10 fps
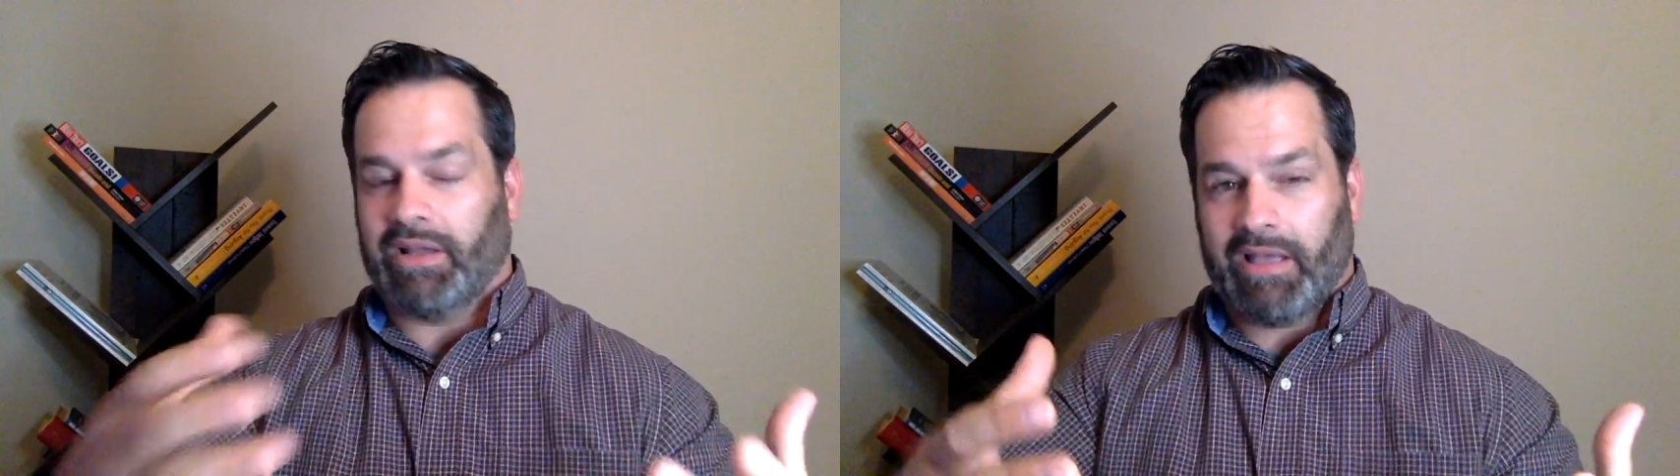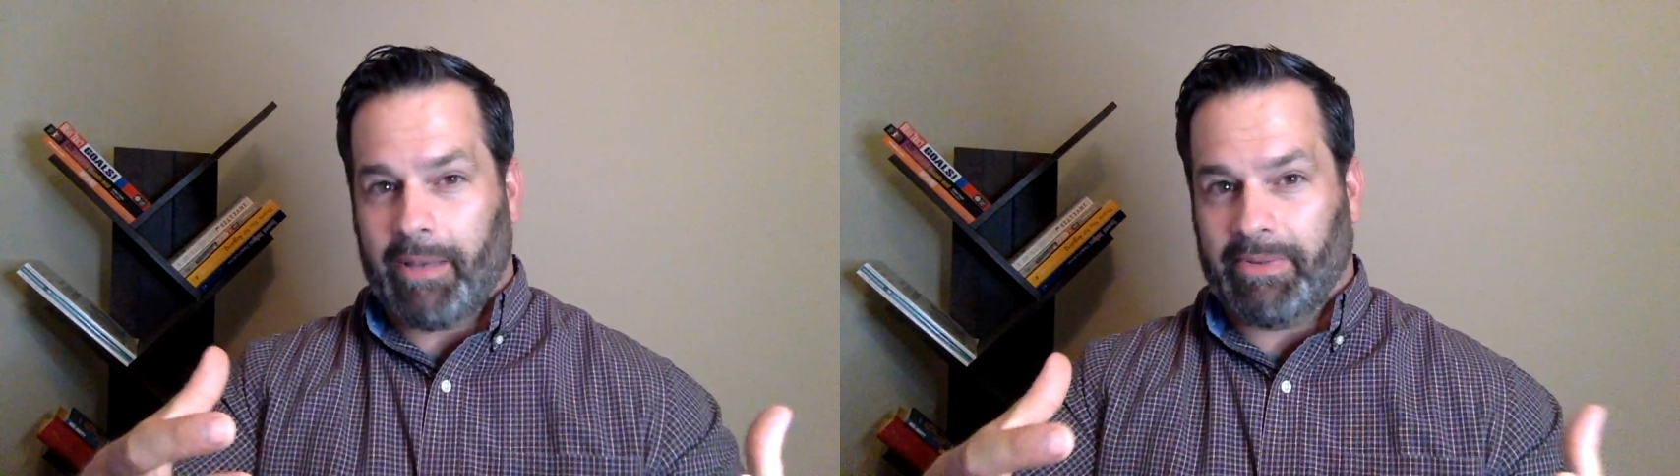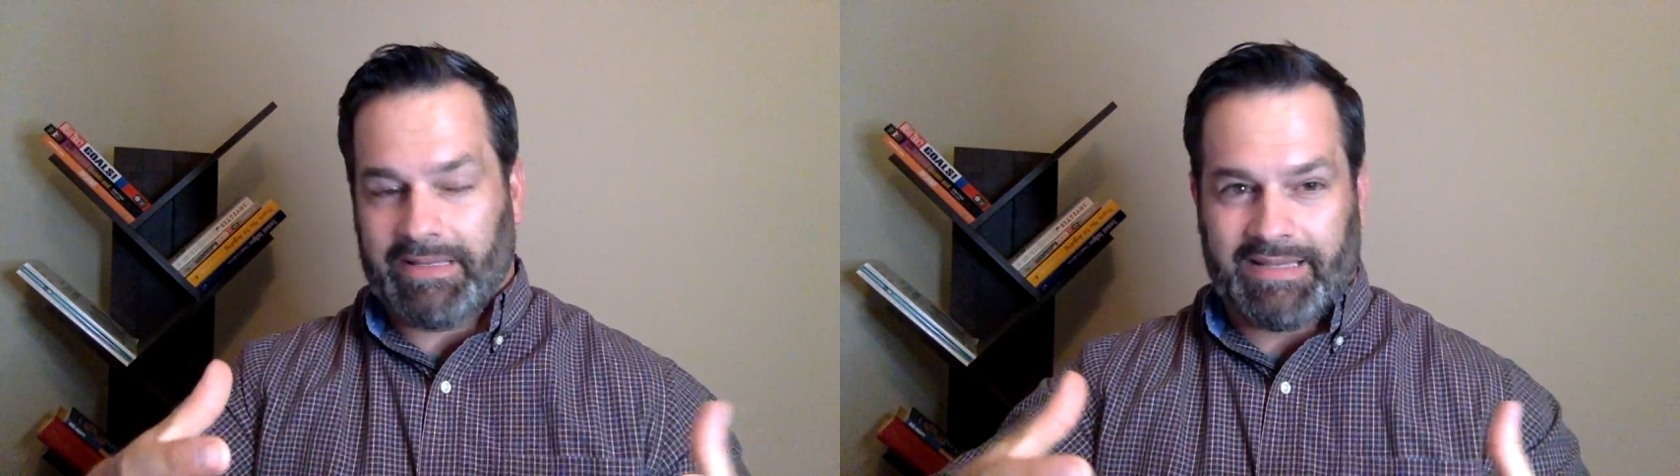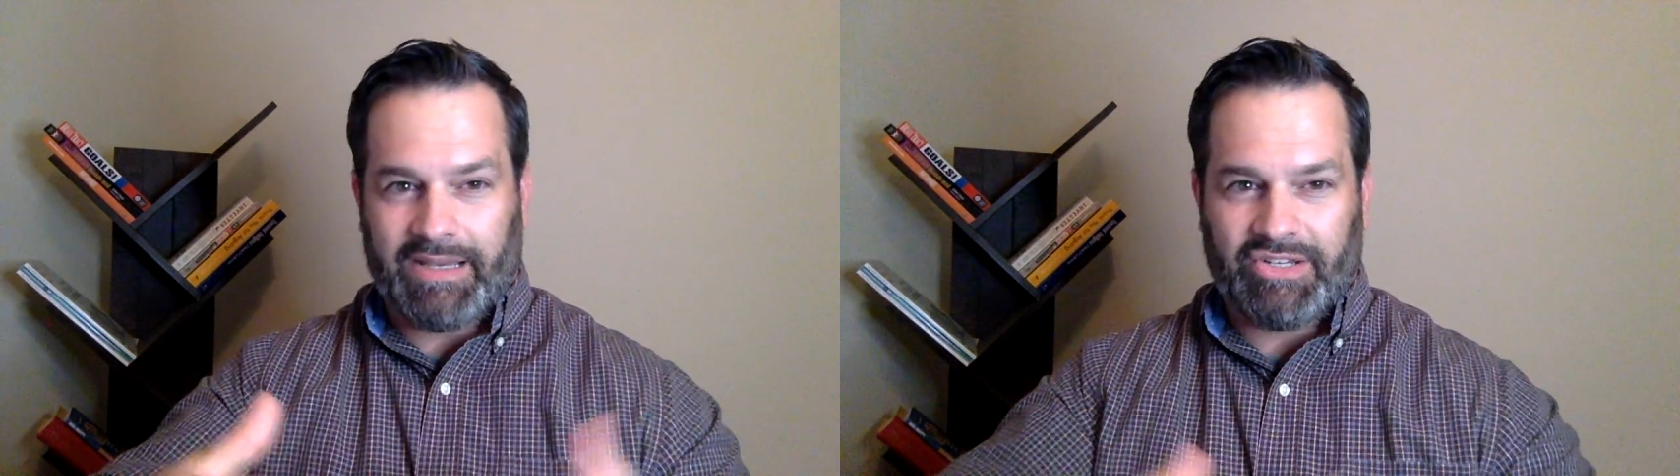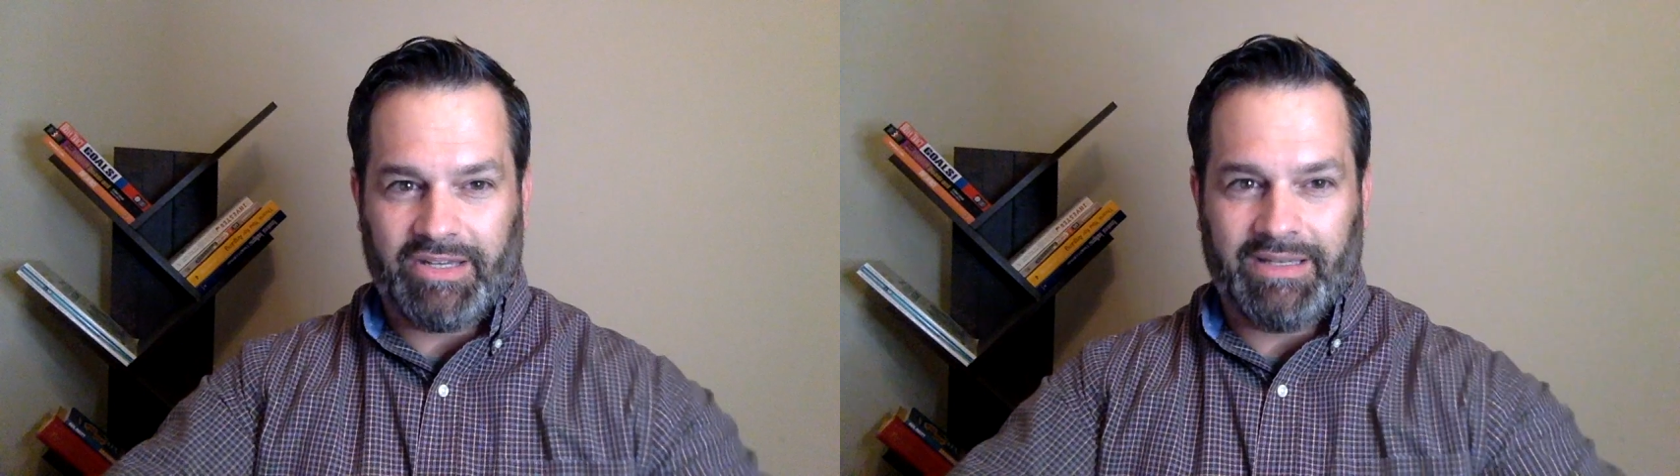
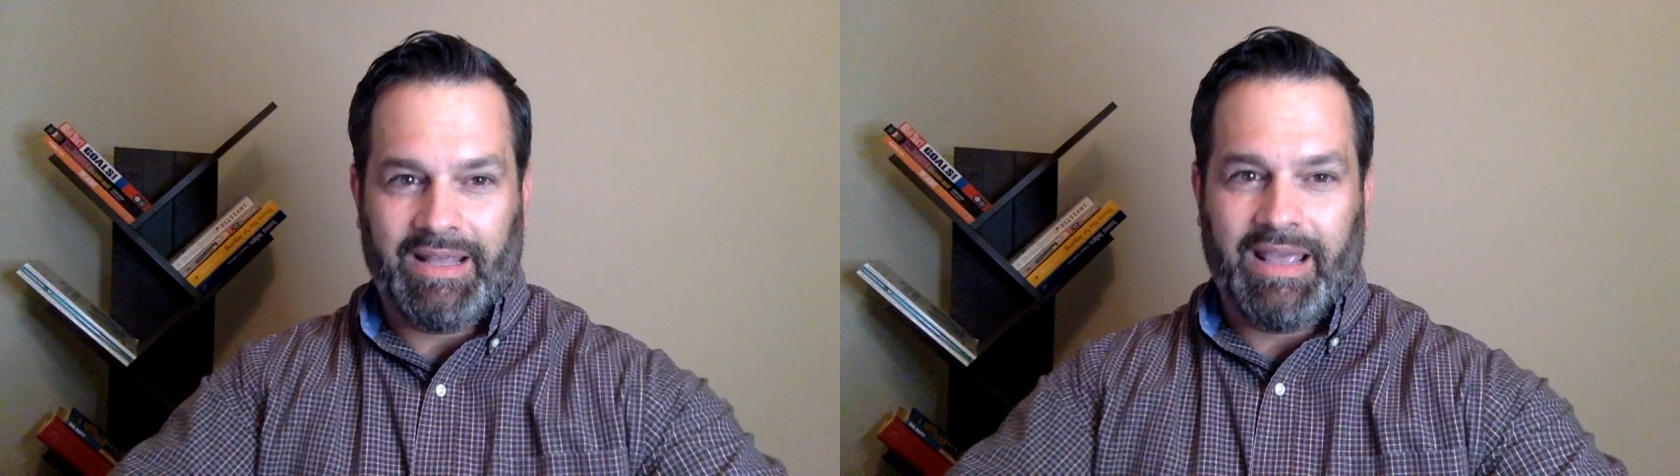capitalization